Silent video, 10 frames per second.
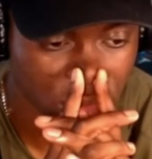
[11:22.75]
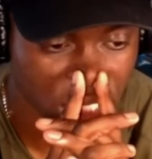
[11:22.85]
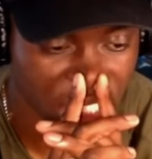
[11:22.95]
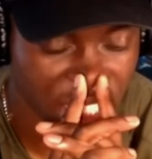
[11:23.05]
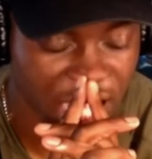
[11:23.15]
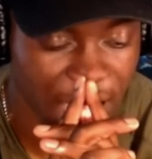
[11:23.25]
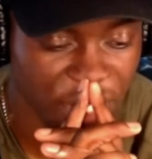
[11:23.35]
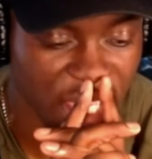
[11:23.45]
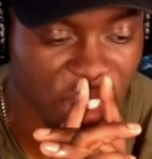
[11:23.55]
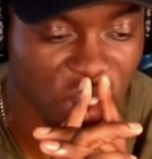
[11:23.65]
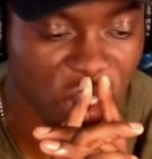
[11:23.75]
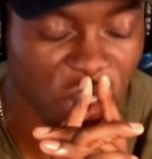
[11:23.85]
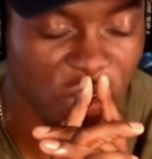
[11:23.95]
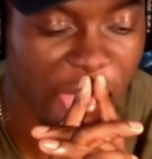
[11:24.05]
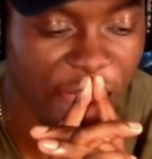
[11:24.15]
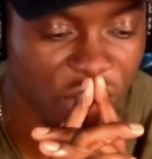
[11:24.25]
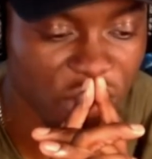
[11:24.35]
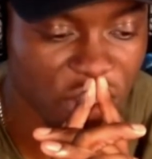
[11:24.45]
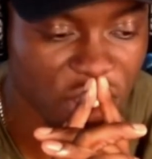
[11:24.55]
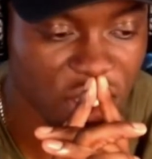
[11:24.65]
Damn, she has two
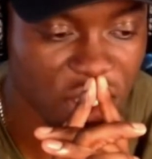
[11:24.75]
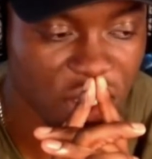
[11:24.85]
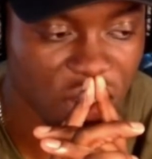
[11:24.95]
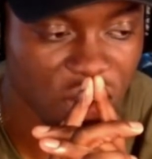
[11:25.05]
arrows.